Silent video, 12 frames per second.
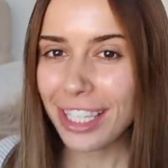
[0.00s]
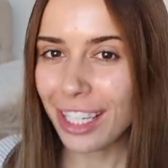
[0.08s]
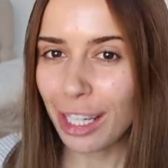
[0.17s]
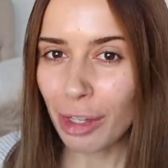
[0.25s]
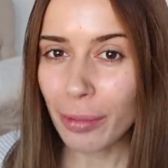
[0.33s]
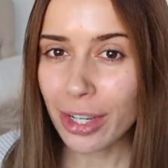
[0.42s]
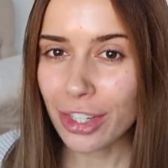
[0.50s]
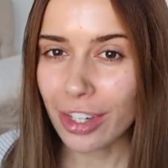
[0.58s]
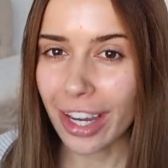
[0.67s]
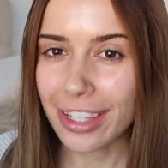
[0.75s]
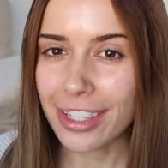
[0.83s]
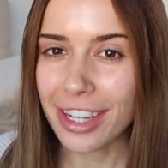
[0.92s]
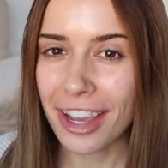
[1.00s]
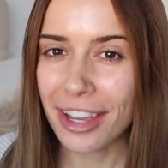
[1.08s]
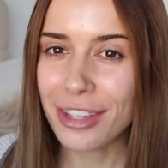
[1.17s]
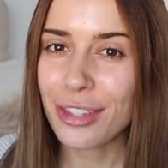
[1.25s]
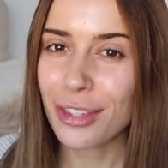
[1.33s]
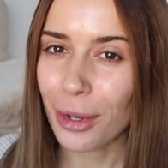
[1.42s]
feeling a little bit shy
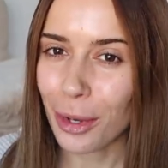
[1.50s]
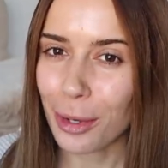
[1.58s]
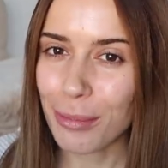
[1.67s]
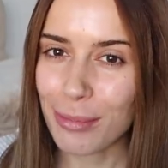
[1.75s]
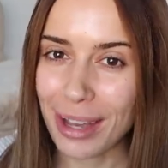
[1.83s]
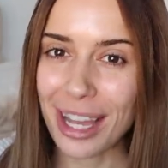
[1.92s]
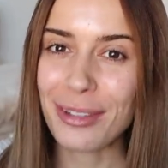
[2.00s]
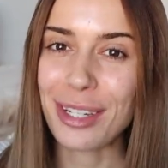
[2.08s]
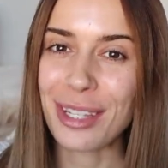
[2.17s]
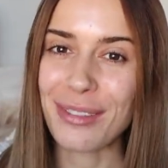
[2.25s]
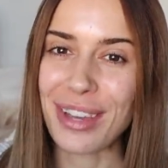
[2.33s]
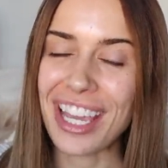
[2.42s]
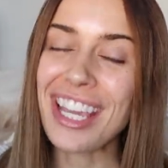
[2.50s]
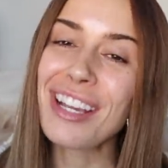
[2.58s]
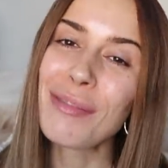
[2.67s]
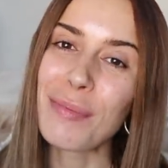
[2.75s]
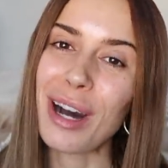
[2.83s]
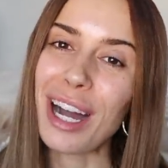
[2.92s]
today, so bear with me,
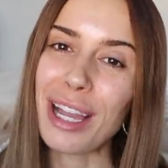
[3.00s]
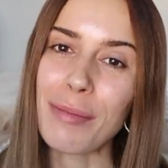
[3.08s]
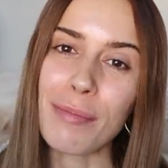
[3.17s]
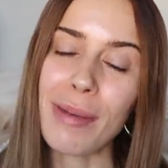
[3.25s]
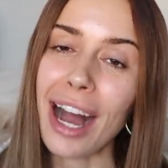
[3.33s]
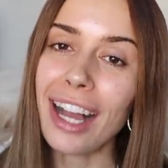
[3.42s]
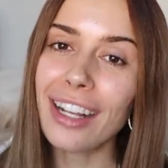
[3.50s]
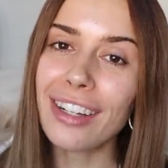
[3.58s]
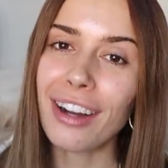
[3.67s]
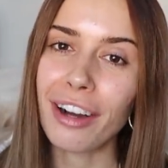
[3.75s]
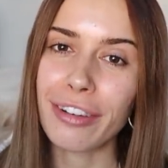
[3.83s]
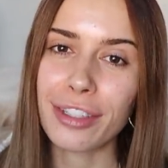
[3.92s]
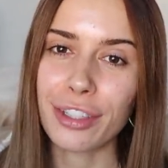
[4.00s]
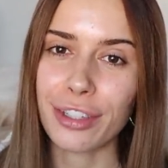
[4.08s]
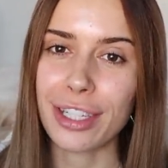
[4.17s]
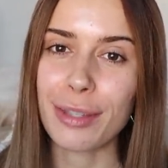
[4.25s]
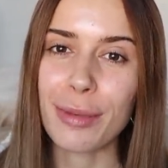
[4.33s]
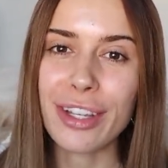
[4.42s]
but I am back after
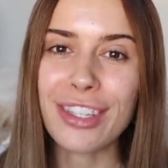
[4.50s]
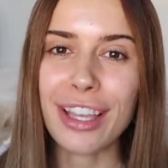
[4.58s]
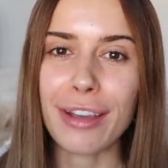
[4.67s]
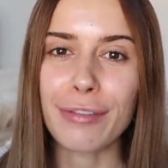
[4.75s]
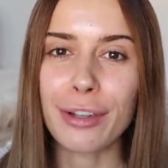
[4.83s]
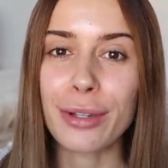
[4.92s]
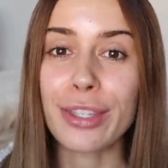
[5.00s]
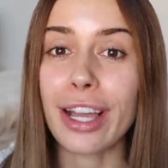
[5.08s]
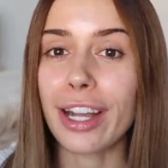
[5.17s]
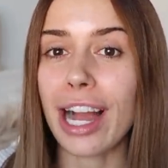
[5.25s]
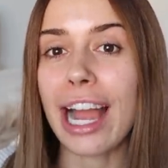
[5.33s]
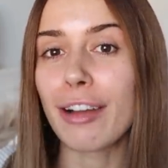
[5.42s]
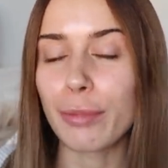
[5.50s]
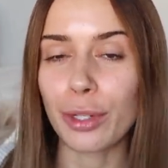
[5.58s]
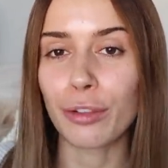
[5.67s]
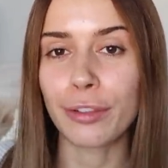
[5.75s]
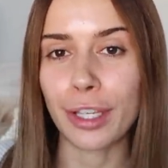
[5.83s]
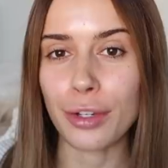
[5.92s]
Christmas. It feels like I have been
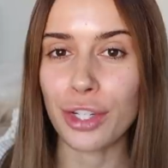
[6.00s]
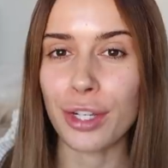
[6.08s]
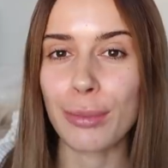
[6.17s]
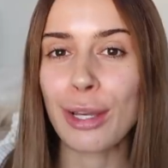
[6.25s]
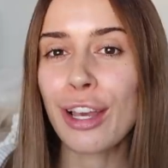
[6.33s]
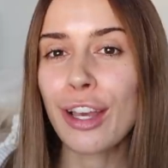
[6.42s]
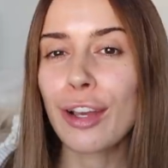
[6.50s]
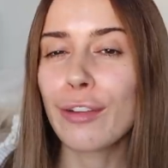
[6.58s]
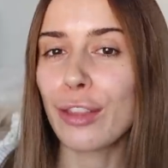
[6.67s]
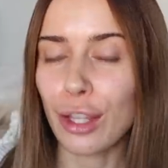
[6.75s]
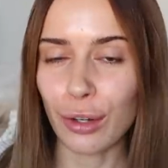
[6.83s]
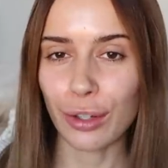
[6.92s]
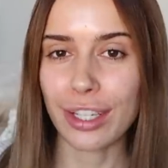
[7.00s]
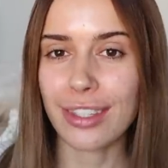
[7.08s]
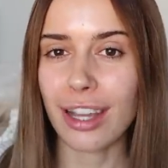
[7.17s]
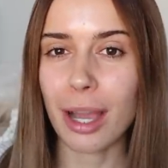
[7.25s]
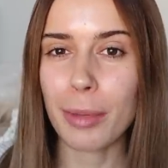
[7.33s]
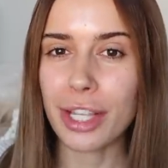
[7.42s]
off YouTube for the longest
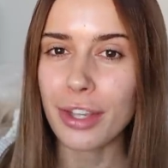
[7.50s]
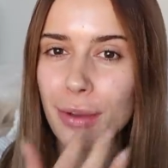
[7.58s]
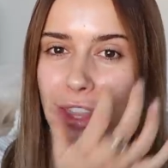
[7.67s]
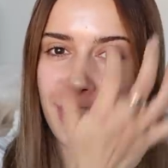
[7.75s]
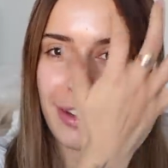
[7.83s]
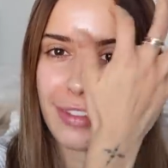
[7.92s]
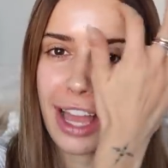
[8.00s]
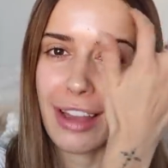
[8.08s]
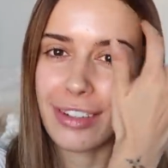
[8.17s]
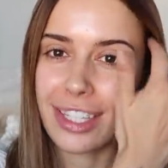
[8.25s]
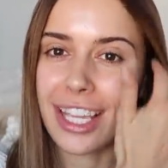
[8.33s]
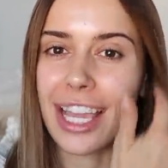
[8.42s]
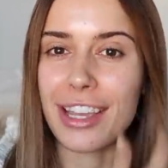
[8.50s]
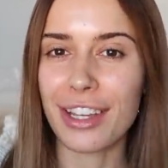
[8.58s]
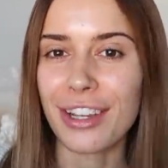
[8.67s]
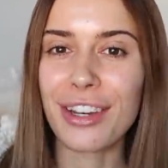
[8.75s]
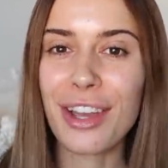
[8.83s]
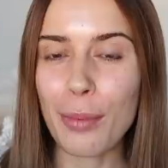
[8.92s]
time. I don't think I've ever
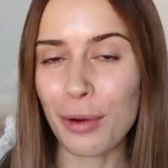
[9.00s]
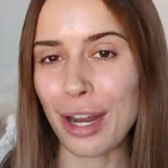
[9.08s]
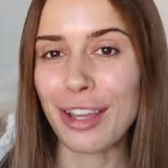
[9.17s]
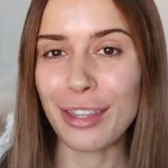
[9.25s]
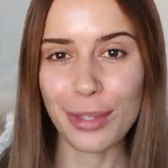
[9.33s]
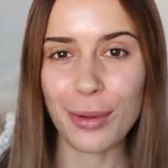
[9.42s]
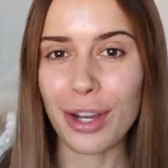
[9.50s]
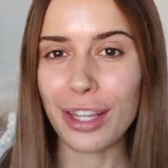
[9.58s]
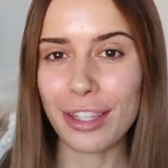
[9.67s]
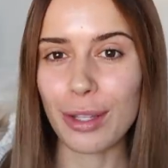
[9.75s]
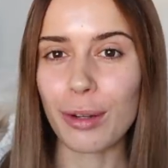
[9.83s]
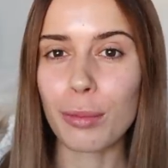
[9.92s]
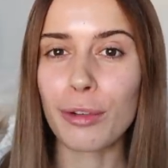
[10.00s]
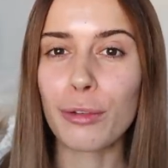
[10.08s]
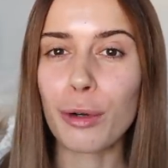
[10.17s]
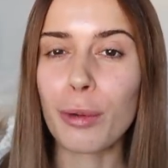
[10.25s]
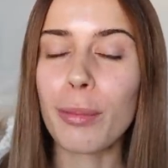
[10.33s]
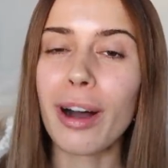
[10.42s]
taken a break that's quite this long
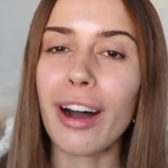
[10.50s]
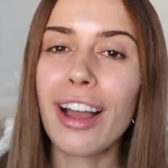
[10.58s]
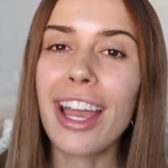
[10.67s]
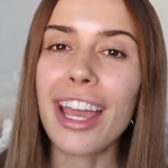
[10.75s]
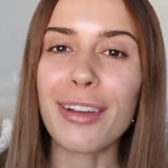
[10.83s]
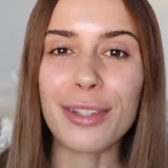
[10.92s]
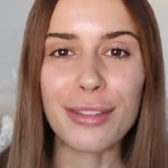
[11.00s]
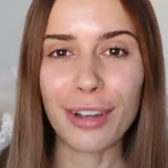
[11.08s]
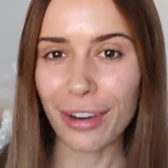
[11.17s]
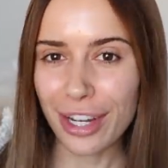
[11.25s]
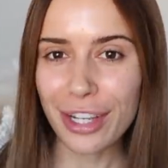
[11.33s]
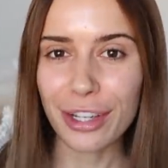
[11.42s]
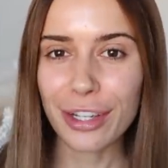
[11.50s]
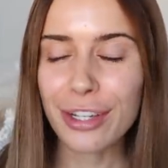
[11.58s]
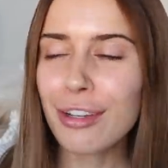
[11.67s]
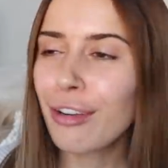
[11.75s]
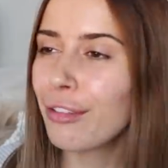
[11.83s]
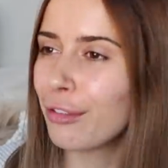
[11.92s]
before, but it was very
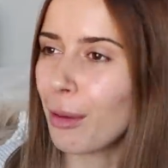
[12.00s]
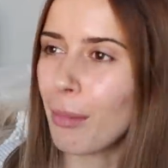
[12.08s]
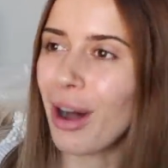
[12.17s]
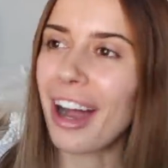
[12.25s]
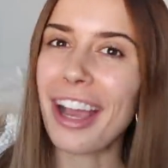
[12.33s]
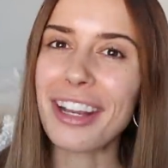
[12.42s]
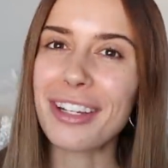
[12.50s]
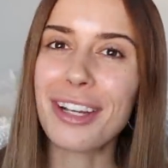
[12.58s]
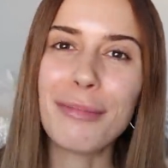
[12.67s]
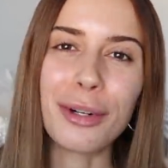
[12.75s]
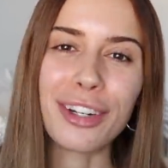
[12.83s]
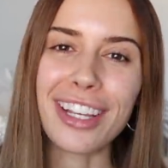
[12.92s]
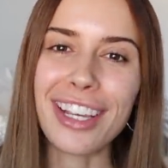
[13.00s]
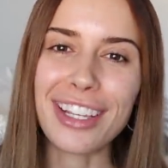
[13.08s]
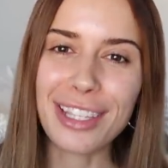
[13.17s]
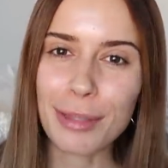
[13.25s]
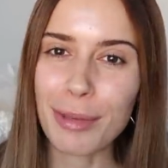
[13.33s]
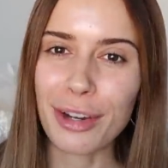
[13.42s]
good for mind,
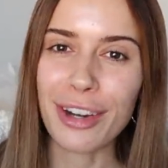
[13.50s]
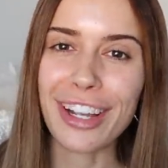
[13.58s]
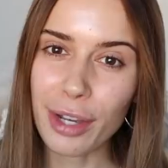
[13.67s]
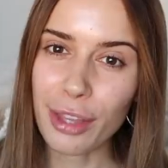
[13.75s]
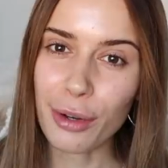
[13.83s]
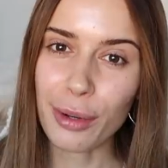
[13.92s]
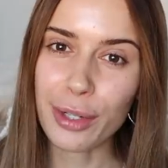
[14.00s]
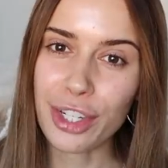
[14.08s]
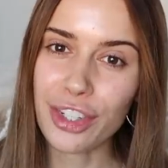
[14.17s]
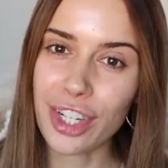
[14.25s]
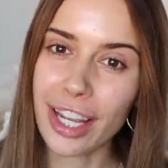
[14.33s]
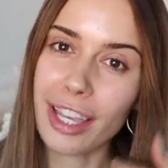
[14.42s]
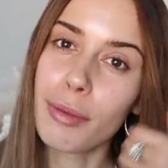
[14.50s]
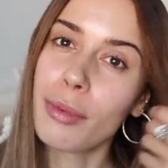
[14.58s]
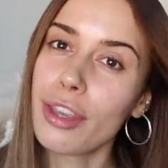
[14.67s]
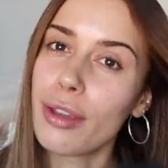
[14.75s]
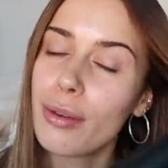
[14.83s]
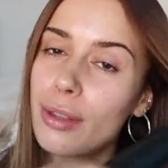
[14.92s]
body, spirit. I thought I would just check in
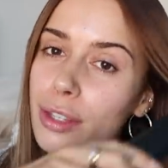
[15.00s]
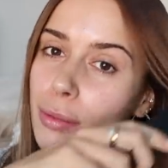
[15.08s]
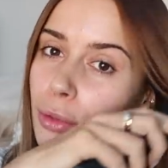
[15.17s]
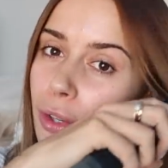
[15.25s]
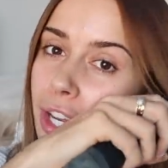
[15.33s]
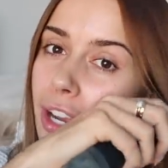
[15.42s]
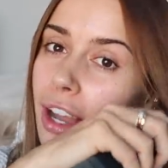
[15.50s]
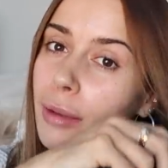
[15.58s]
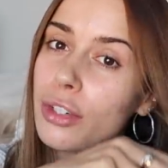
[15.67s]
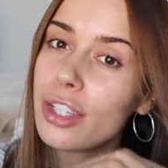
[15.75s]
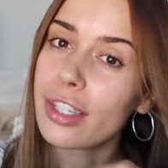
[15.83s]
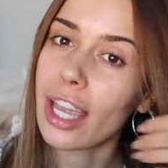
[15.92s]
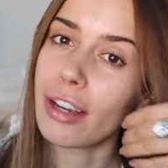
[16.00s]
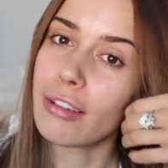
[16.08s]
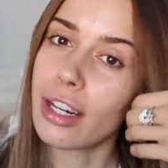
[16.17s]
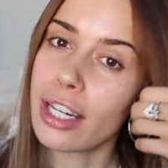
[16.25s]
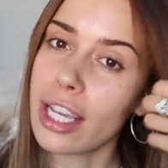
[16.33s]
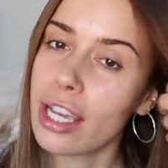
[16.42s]
with you this morning. I'm just getting
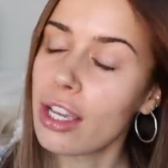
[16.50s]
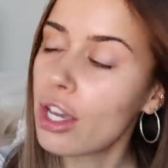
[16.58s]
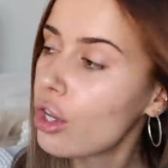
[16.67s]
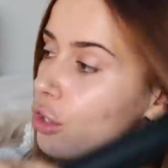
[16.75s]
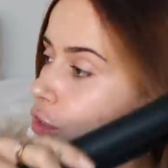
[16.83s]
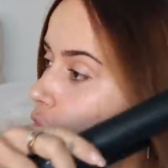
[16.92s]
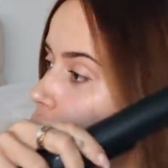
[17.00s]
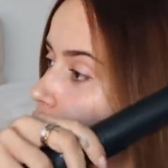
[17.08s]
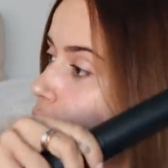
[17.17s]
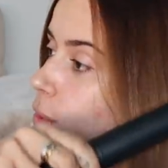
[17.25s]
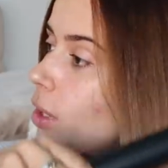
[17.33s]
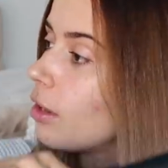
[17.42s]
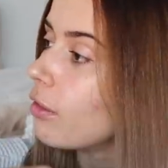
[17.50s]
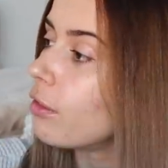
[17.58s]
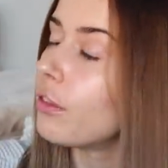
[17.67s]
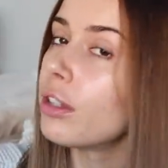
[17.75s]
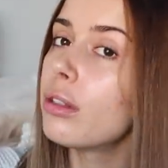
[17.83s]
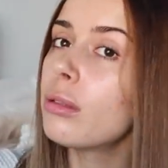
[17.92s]
ready to
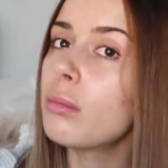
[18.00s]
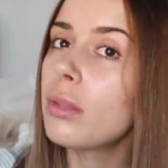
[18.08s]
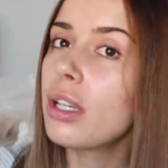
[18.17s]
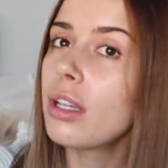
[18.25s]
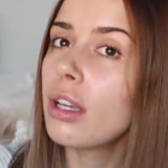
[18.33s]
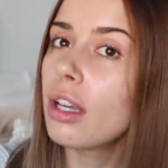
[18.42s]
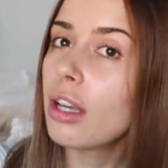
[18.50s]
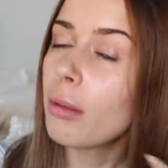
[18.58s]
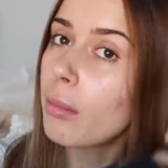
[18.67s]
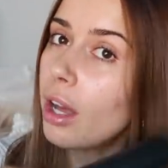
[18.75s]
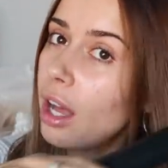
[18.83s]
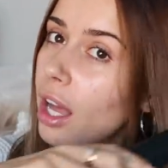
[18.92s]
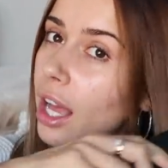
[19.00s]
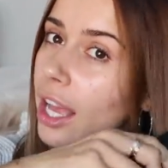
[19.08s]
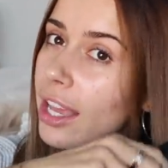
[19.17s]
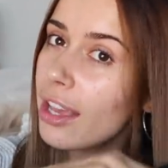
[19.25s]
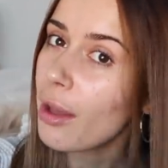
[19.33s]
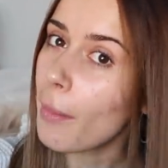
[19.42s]
film
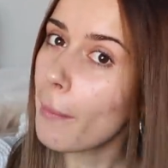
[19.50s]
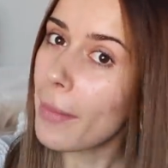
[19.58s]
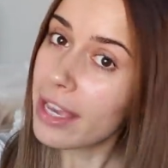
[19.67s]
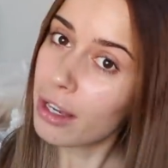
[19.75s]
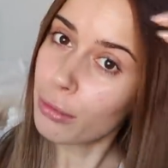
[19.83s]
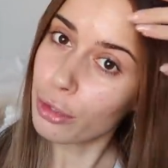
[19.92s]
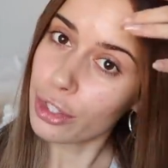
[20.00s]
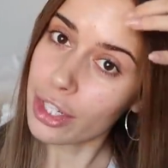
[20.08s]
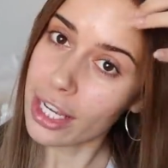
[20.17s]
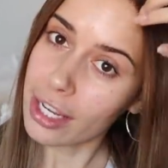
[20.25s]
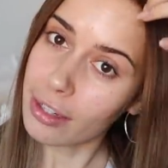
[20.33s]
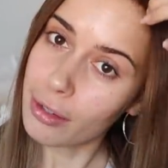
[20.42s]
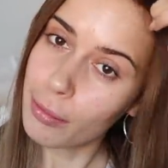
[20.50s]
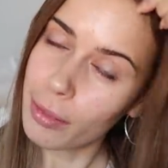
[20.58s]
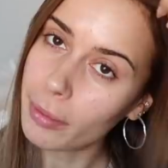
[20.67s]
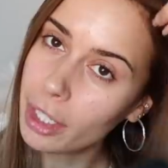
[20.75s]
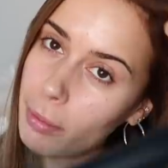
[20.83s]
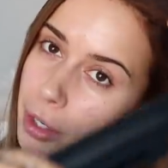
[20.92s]
my makeup routine, but
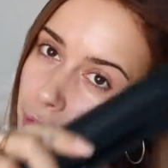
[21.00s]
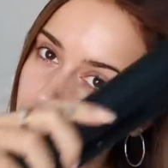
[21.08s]
I'm gonna put it